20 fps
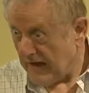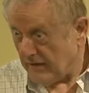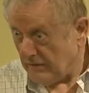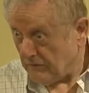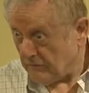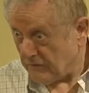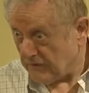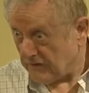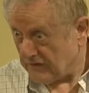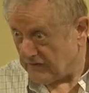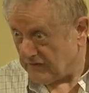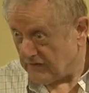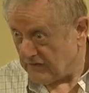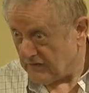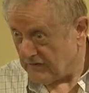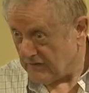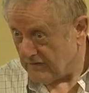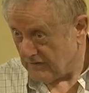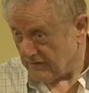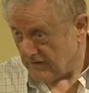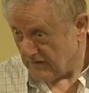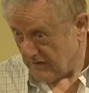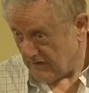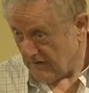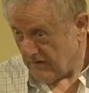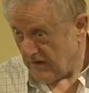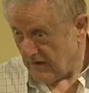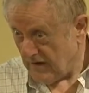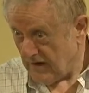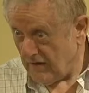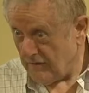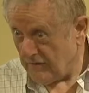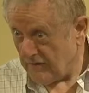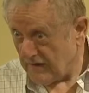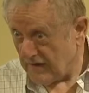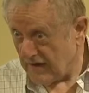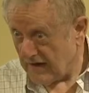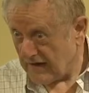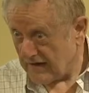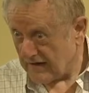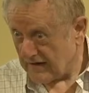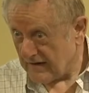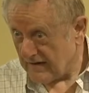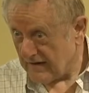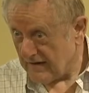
Dealt with if you like.